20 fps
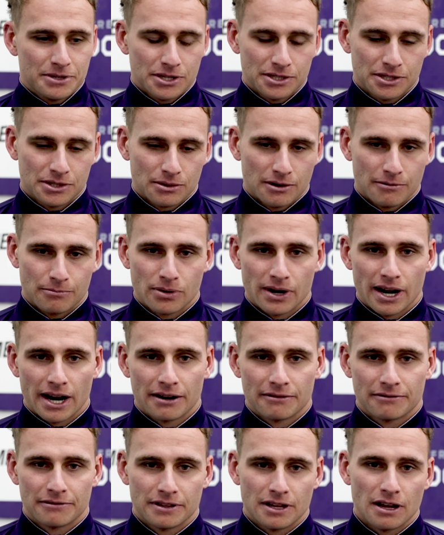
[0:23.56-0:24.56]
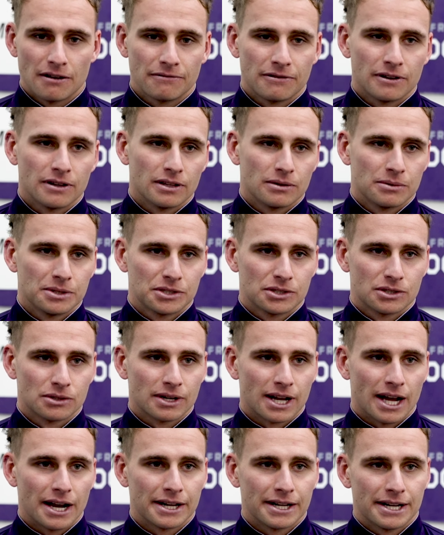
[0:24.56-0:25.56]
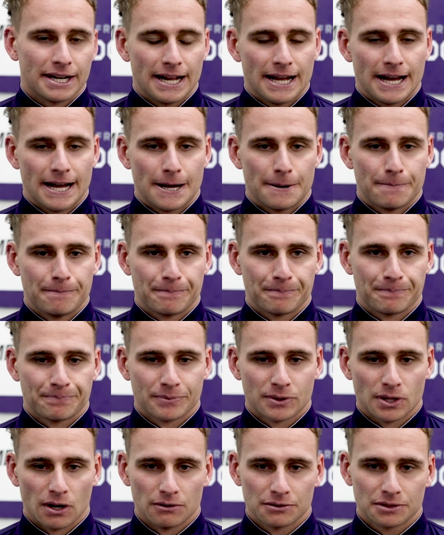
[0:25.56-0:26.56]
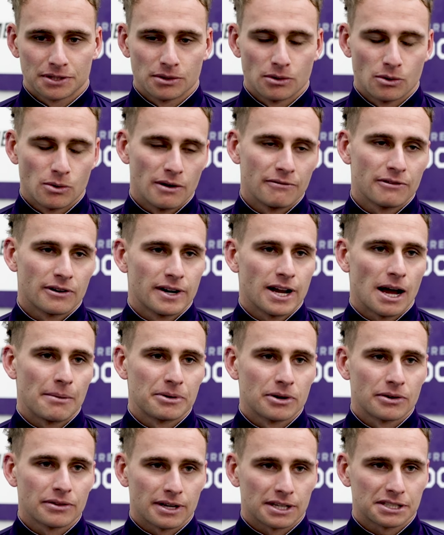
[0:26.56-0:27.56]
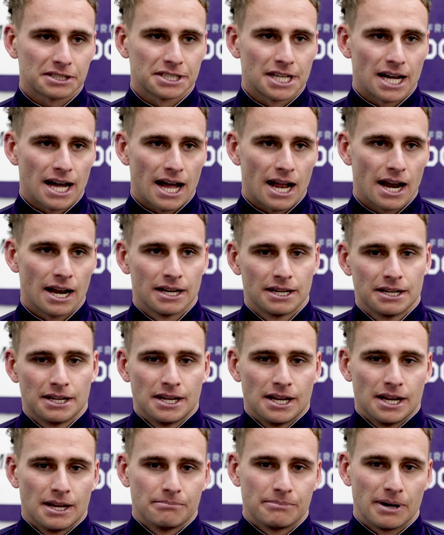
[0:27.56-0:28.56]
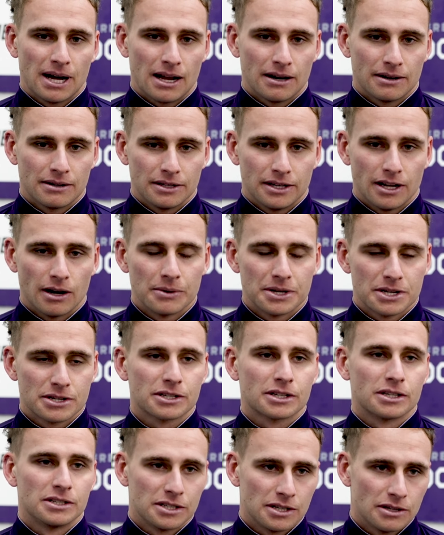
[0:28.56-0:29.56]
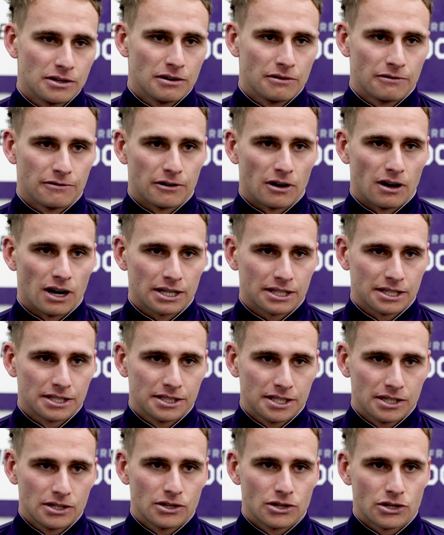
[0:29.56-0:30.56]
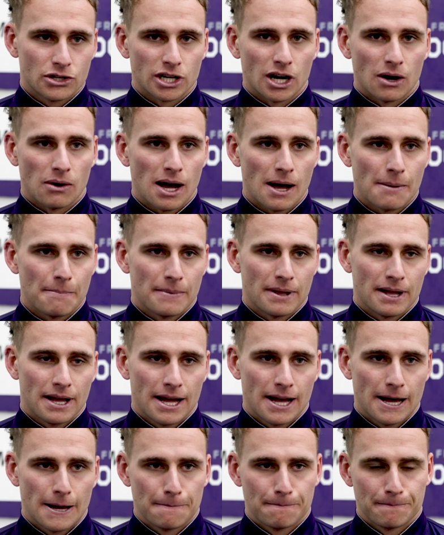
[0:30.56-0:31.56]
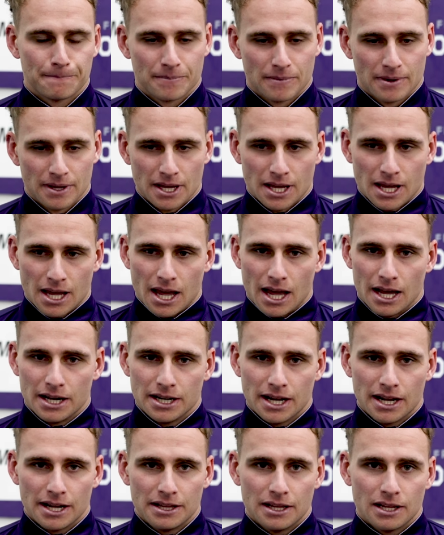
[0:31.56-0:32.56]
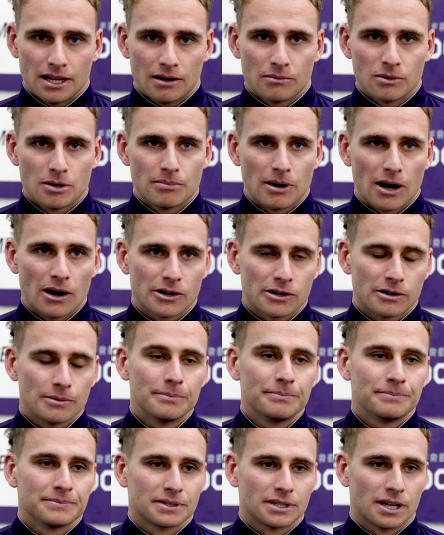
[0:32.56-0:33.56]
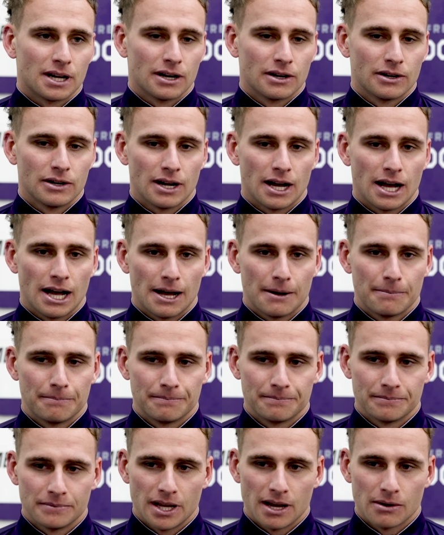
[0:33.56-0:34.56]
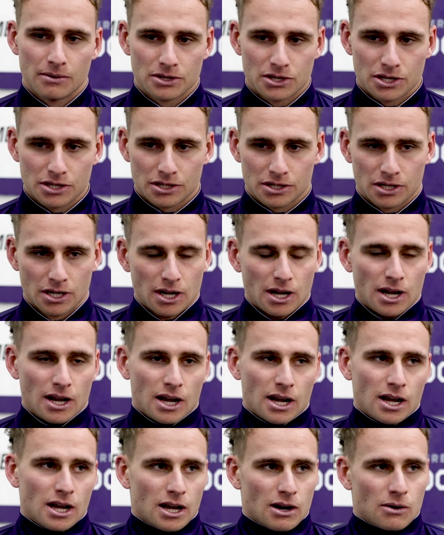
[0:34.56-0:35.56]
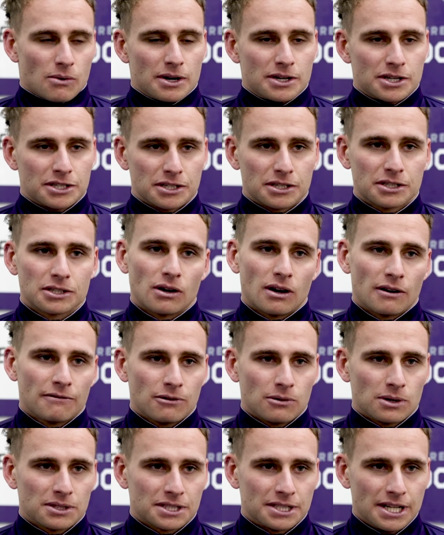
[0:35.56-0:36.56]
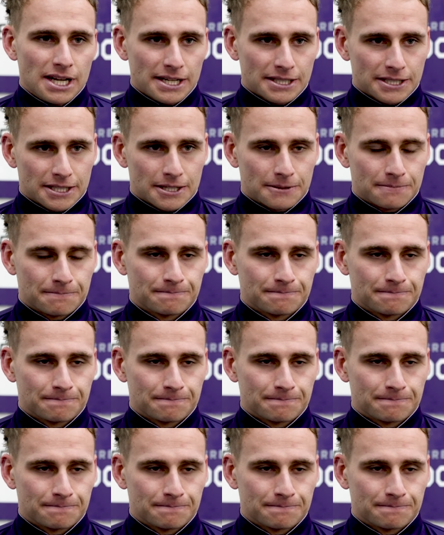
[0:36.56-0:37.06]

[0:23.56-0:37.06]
Just sort of proud of the effort that we stuck at it. Obviously, we weren't very happy with our start, but you know, we just continued to fight, continued to show up, and yeah, in the end, we broke them. So yeah, we're just excited for what's next.